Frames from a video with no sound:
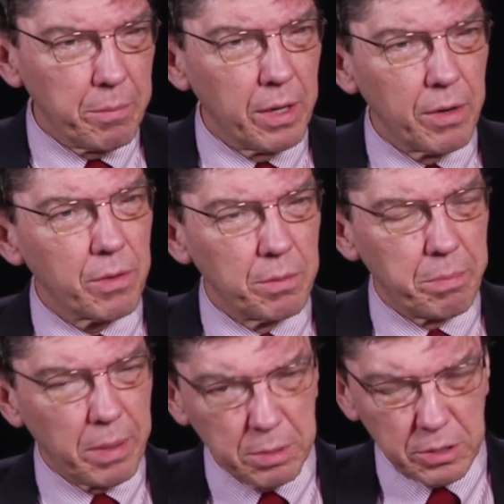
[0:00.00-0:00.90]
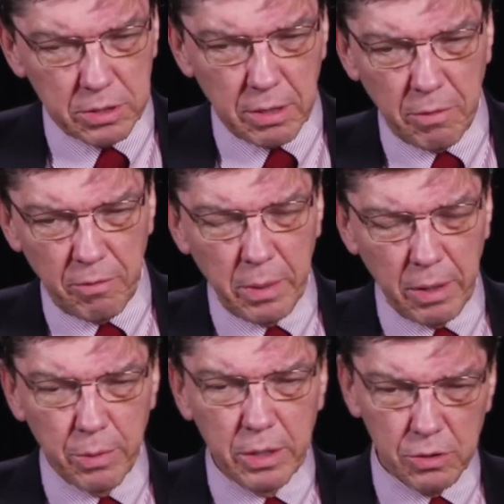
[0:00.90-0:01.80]
here and published some of my
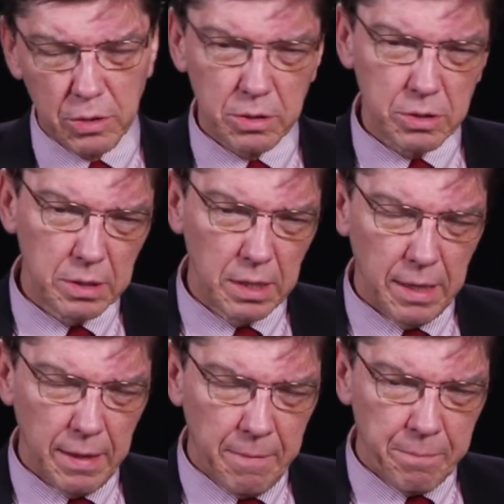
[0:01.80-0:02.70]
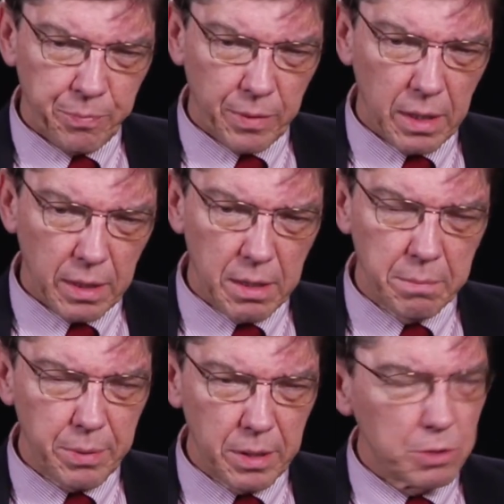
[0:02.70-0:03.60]
research,
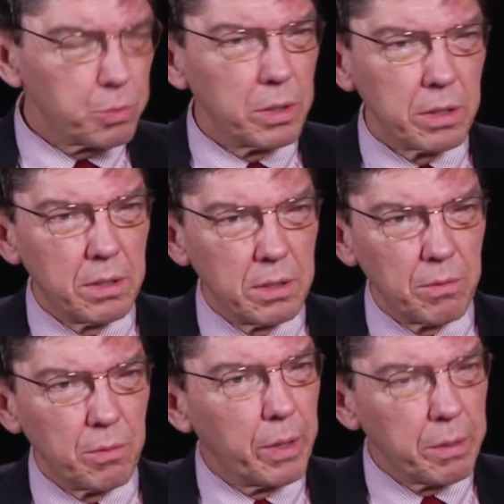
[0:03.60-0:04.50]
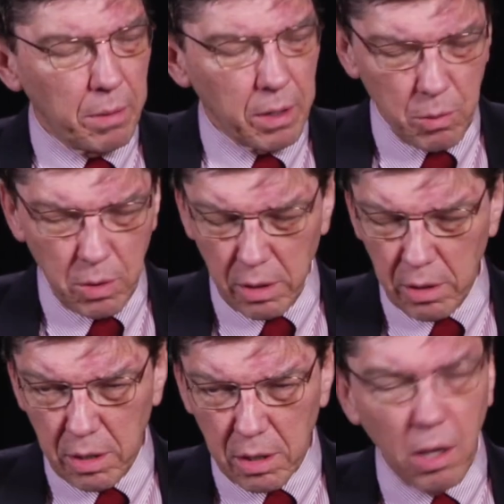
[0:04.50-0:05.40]
companies would read my
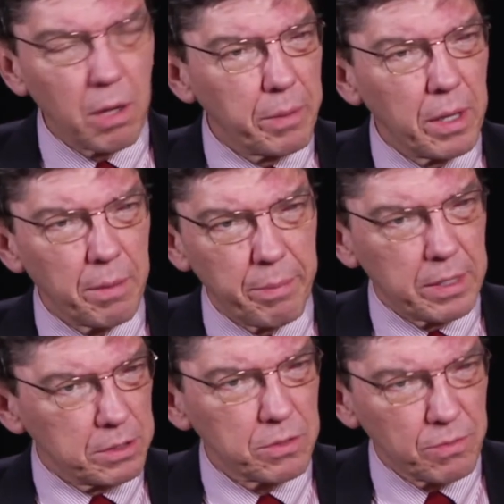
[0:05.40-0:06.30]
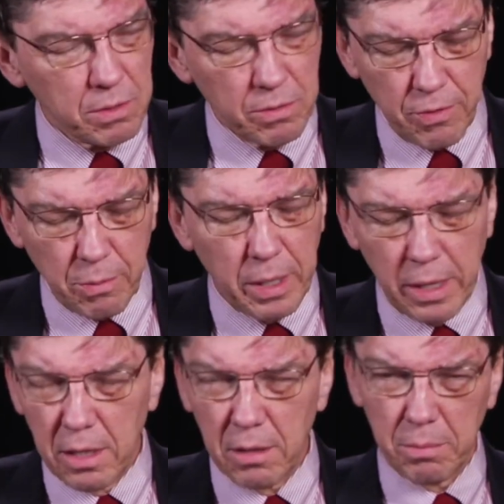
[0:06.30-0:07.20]
work, call me up, ask for my
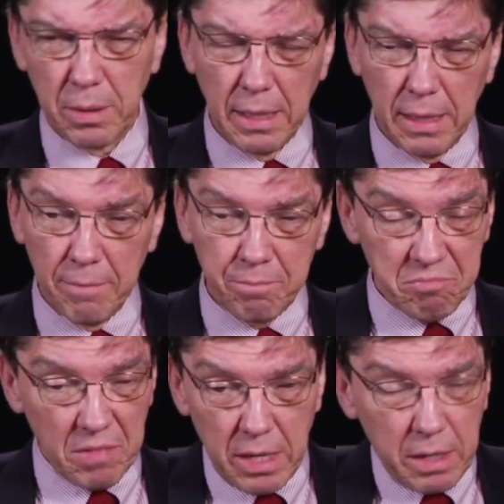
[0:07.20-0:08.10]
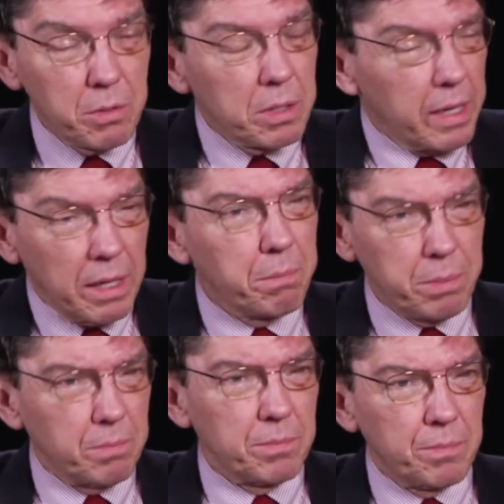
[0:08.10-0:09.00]
help, and I couldn't help
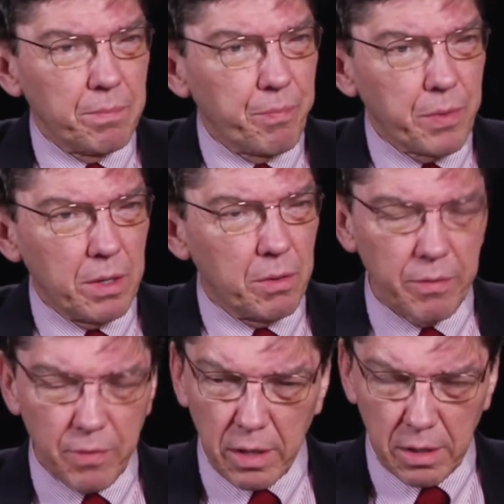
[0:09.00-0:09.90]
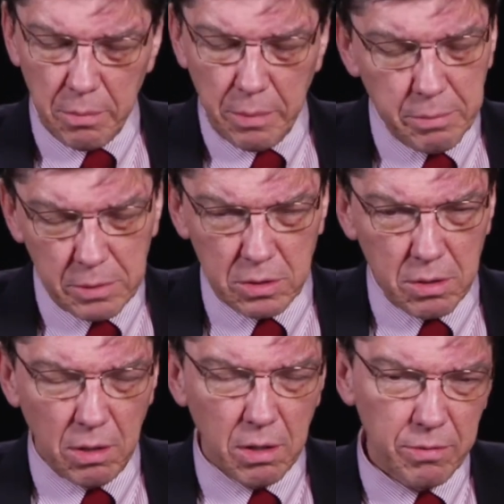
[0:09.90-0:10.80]
them. I've got commitments
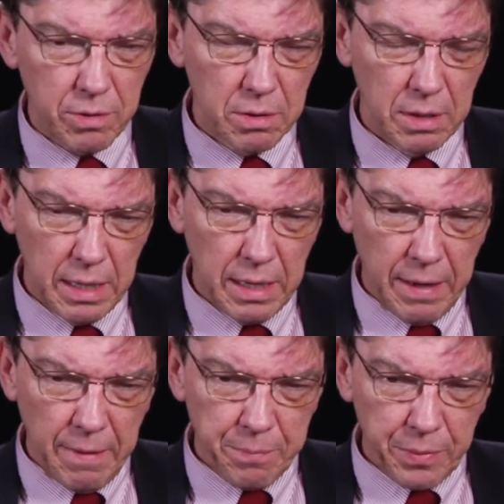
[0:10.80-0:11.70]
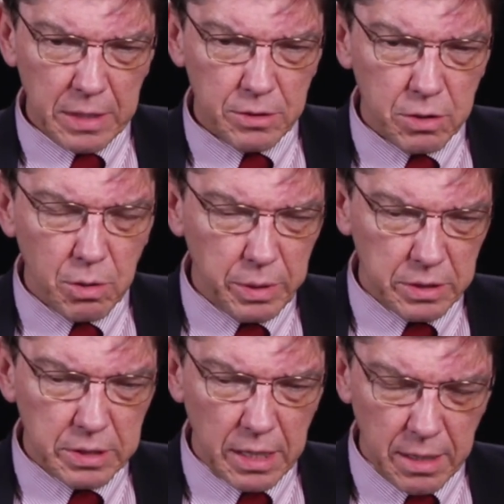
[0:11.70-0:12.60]
to Harvard, and so we
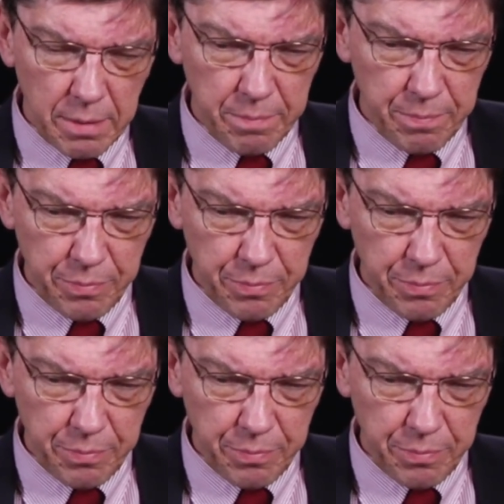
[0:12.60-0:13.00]
set up